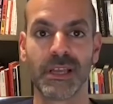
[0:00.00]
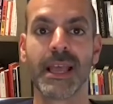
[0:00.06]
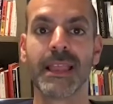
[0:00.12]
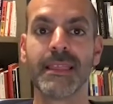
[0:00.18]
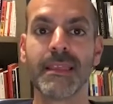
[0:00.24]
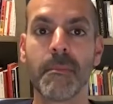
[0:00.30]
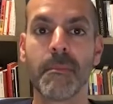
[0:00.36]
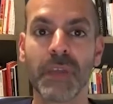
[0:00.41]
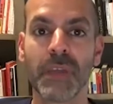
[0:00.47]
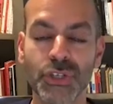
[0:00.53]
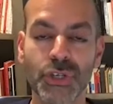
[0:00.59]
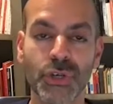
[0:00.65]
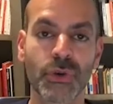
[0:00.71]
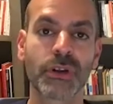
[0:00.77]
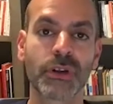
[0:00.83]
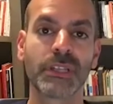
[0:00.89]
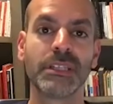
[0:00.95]
The
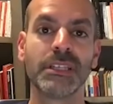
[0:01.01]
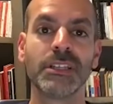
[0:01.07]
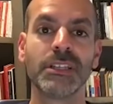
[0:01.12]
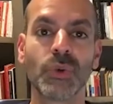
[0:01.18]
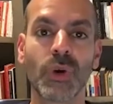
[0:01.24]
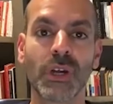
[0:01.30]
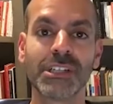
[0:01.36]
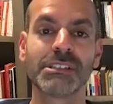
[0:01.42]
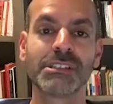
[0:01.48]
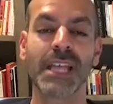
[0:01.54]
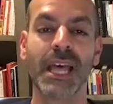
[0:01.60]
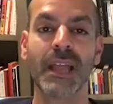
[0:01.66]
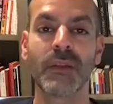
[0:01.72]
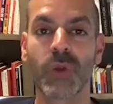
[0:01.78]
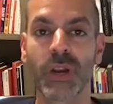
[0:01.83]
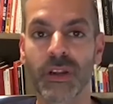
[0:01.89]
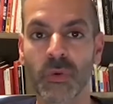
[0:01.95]
maturity to
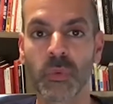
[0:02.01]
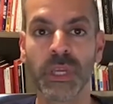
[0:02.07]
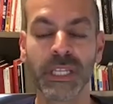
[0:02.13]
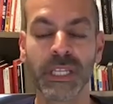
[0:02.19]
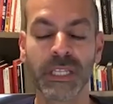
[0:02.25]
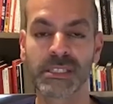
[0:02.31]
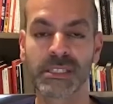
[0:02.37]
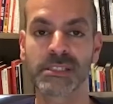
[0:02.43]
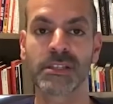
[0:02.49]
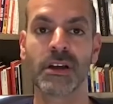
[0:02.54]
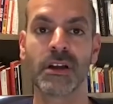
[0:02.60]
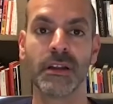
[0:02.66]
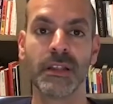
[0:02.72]
understand where your weaknesses are,